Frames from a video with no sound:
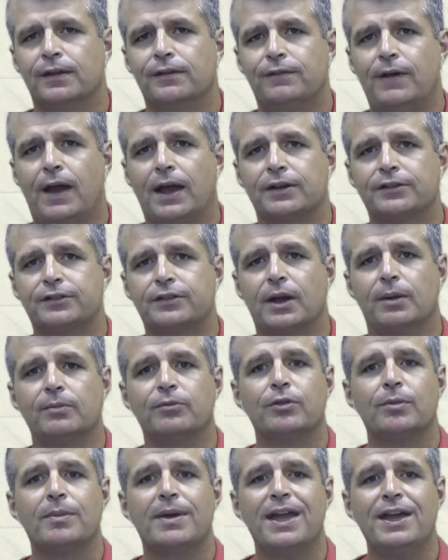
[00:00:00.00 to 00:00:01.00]
Facts come
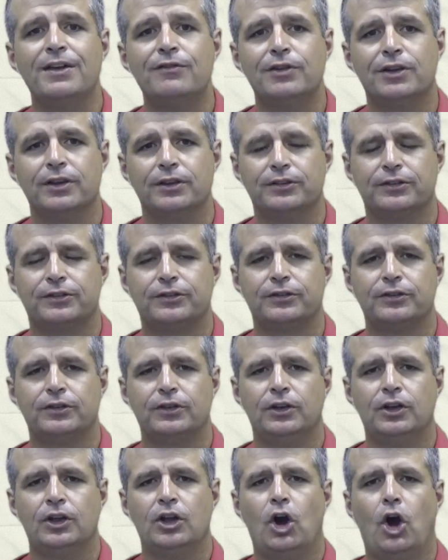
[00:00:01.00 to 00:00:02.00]
from evidence,
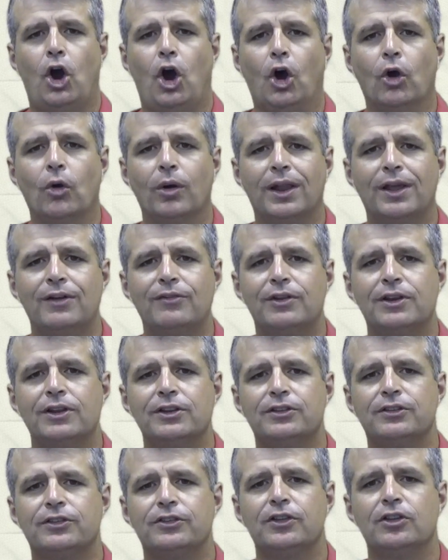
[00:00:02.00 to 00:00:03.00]
oral
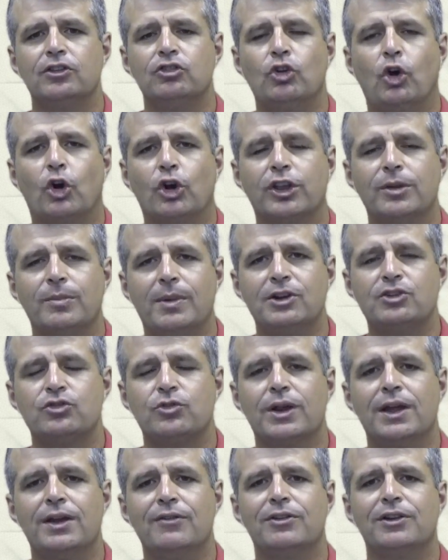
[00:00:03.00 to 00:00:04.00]
evidence,
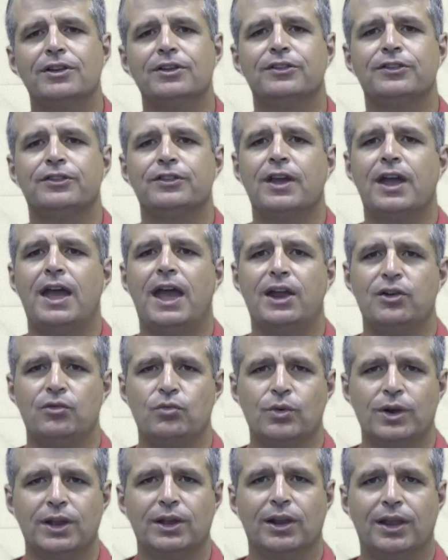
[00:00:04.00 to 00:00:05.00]
documentary evidence, and
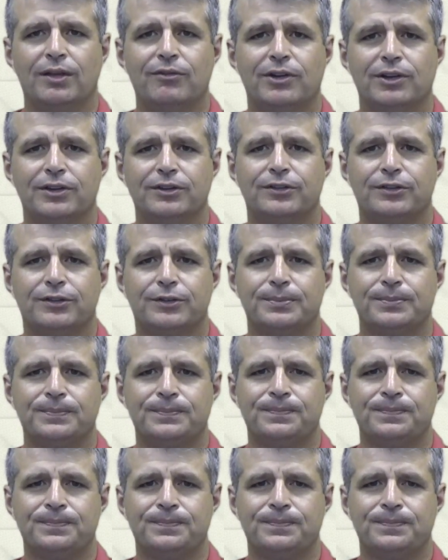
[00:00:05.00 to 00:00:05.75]
real evidence.